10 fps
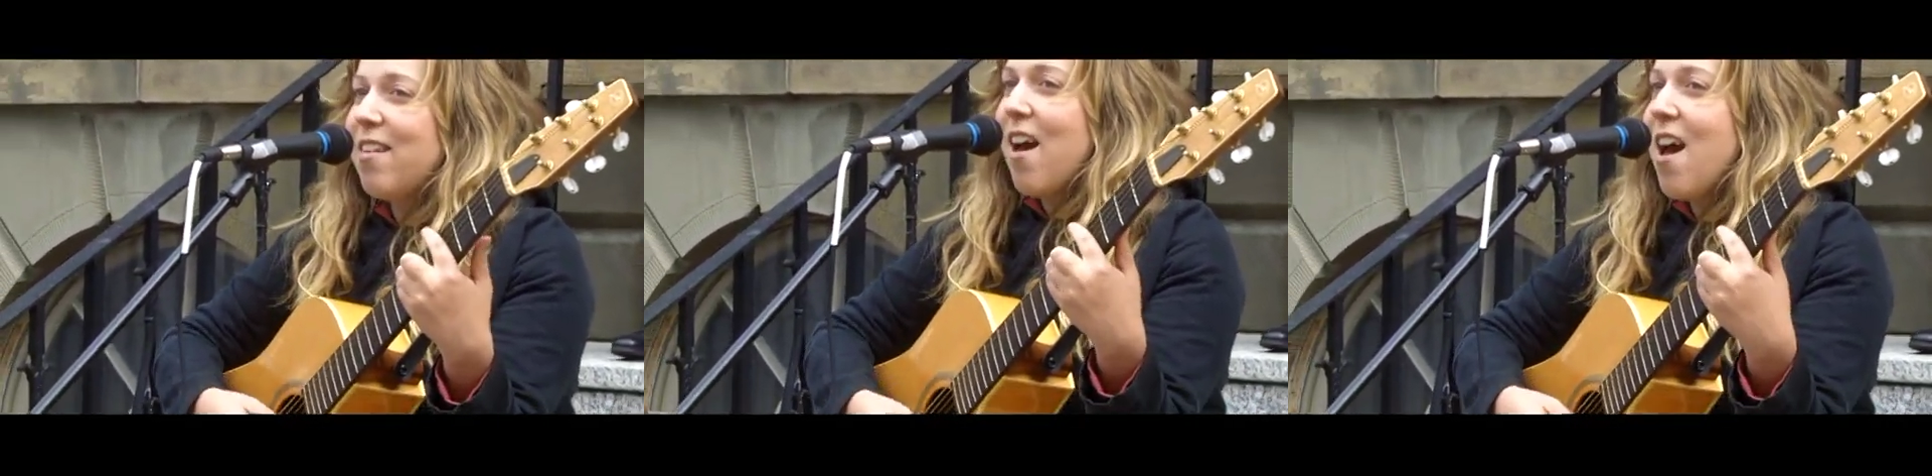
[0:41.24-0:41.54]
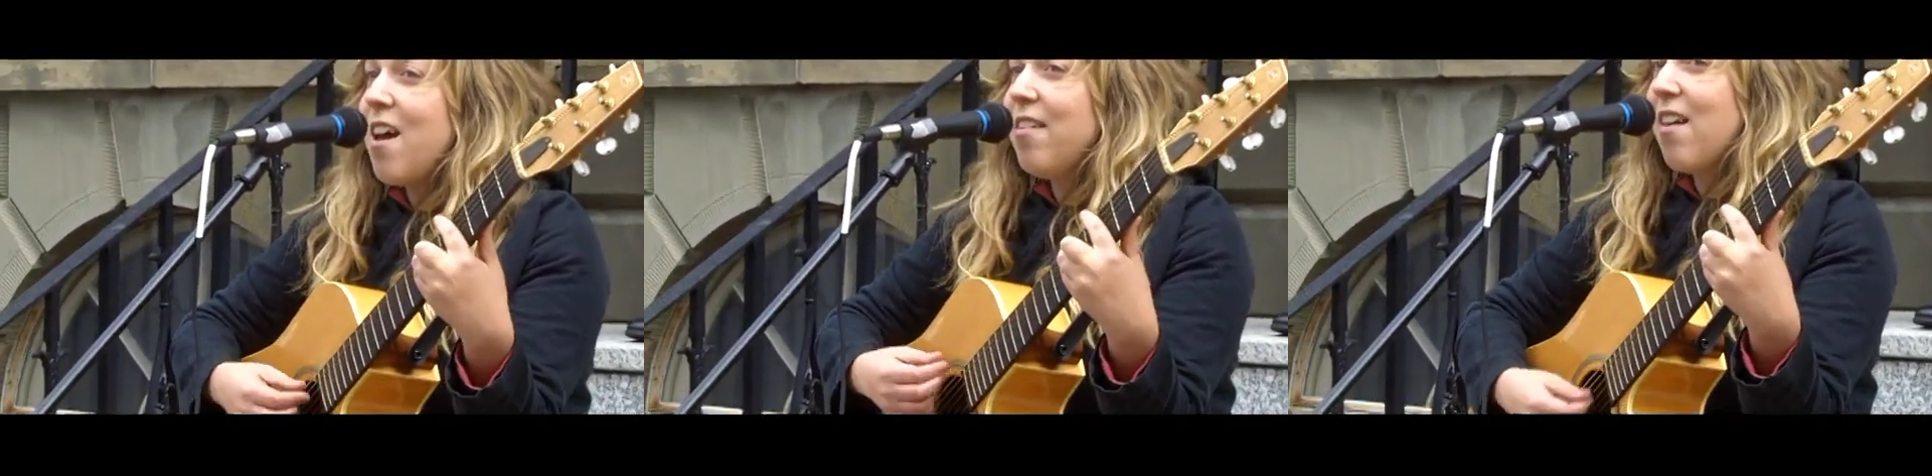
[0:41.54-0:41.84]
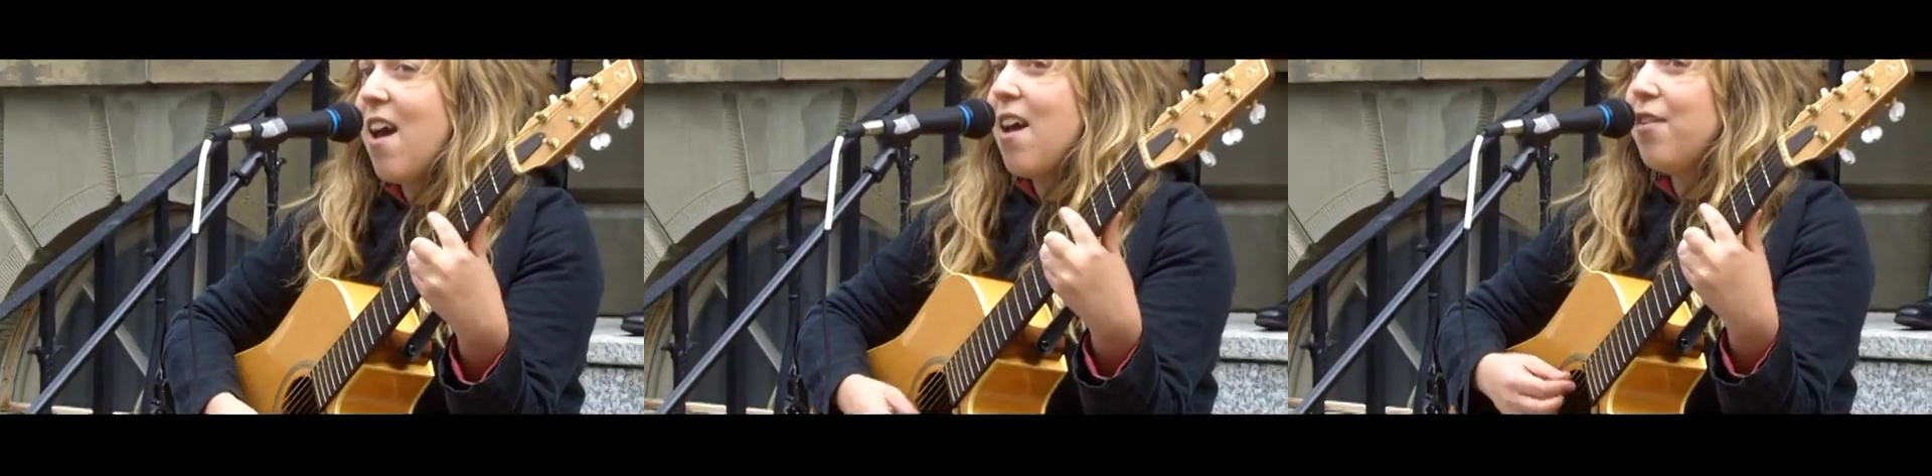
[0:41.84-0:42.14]
sad,
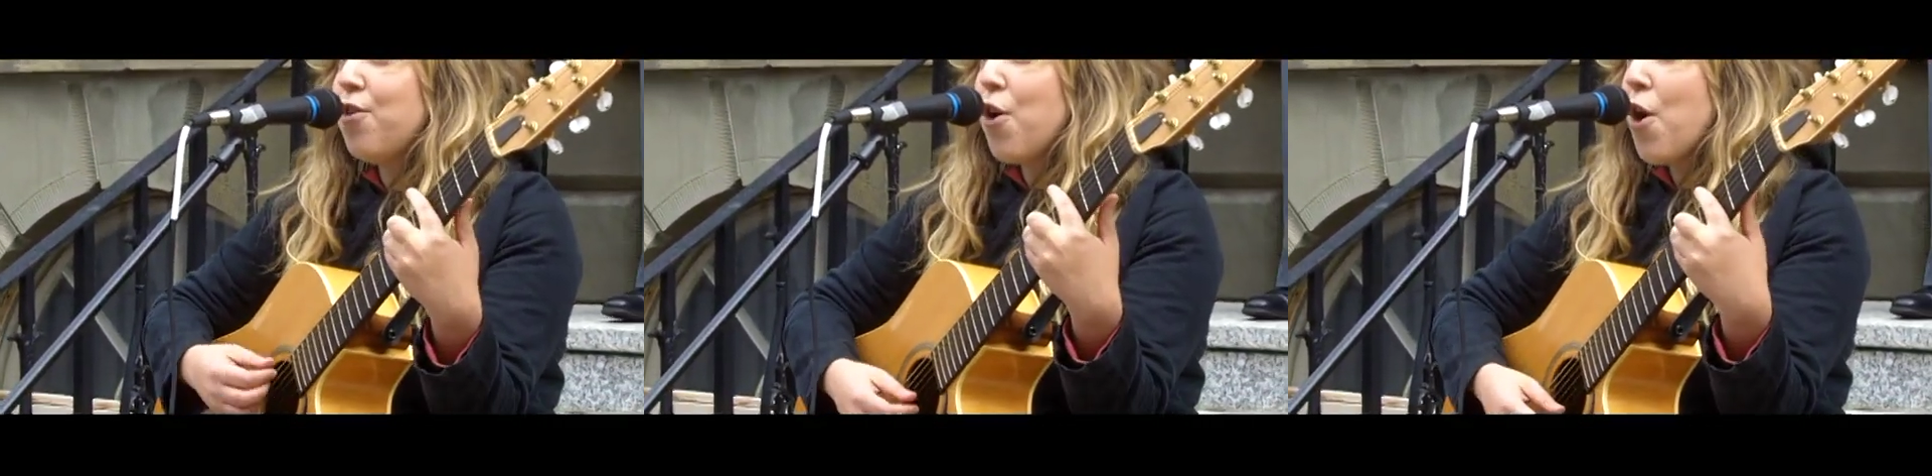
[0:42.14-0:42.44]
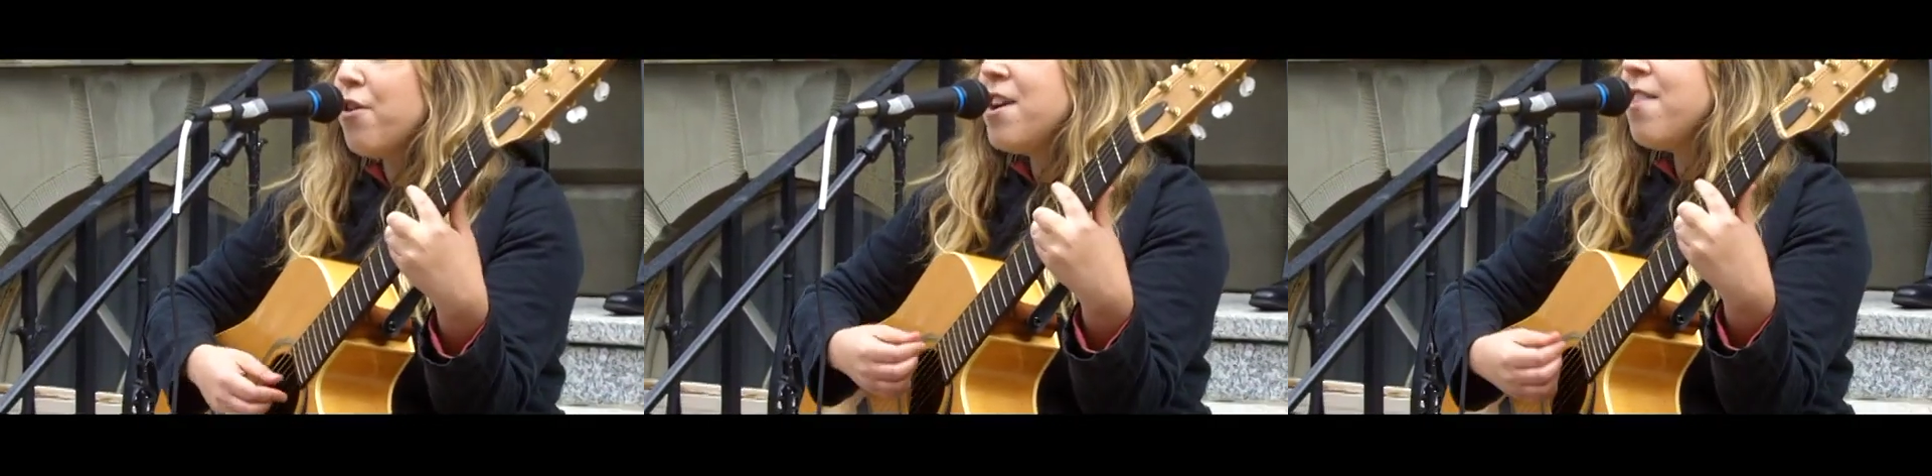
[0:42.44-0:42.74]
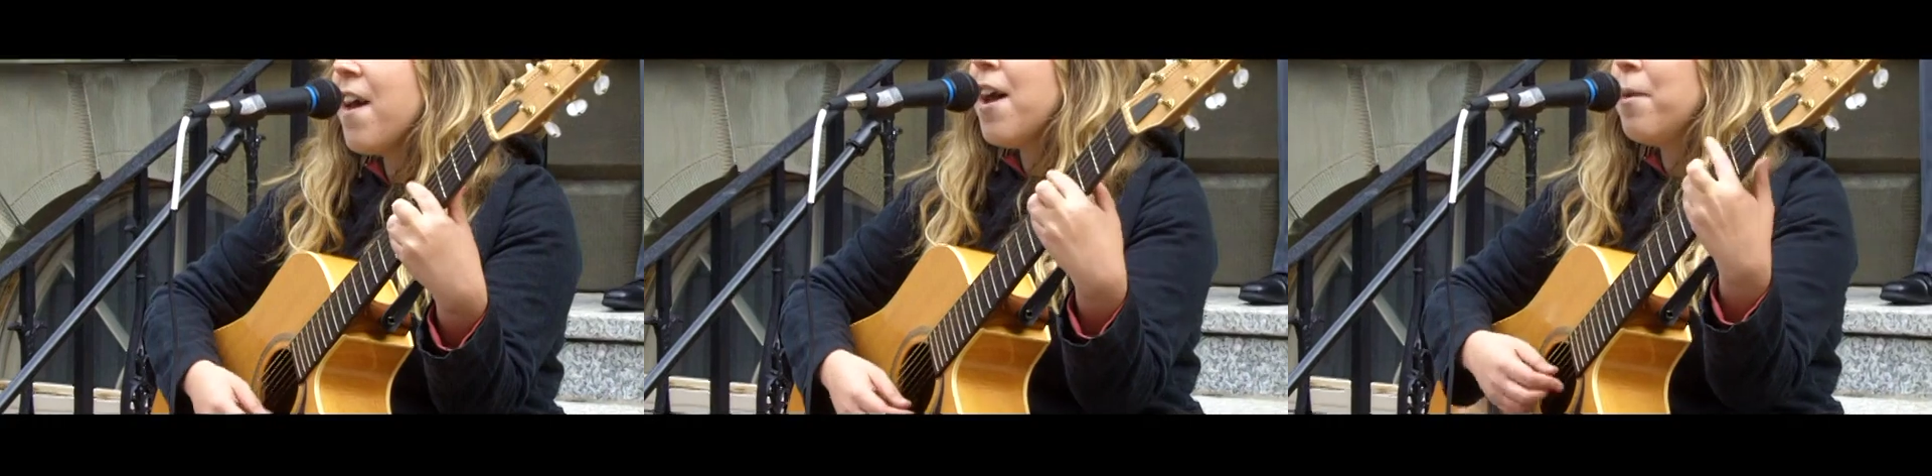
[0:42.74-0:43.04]
sad
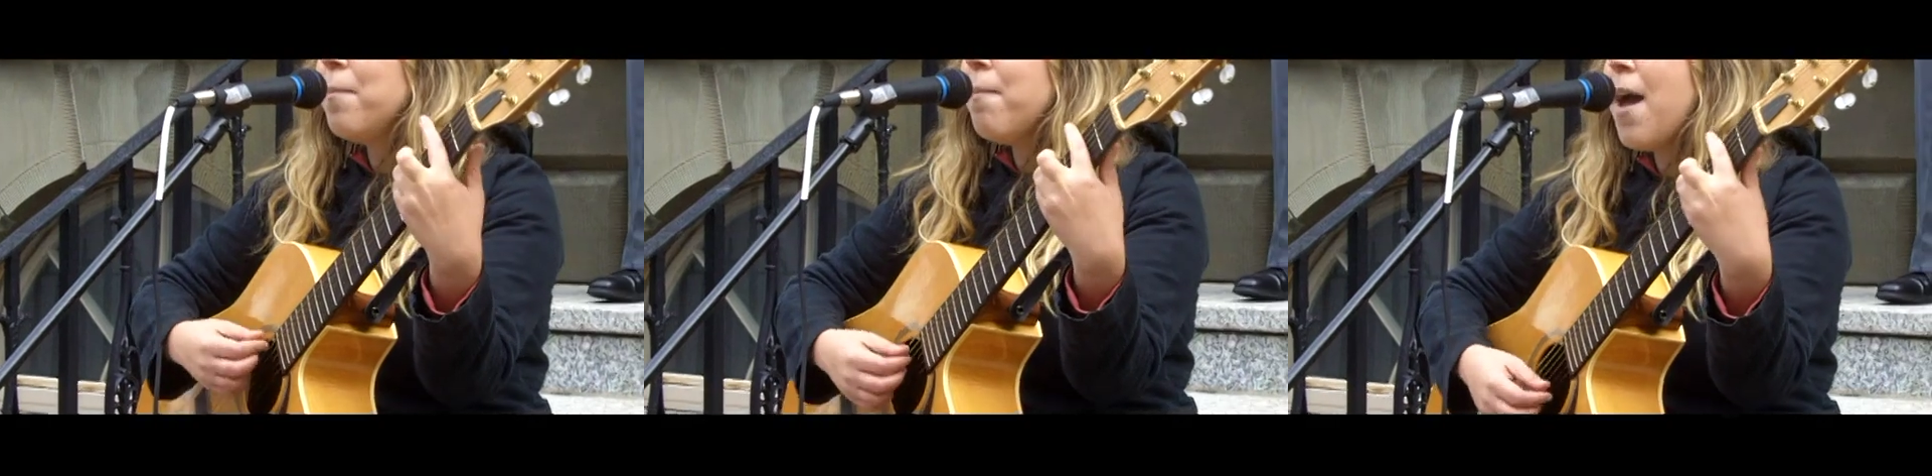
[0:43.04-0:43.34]
story that'll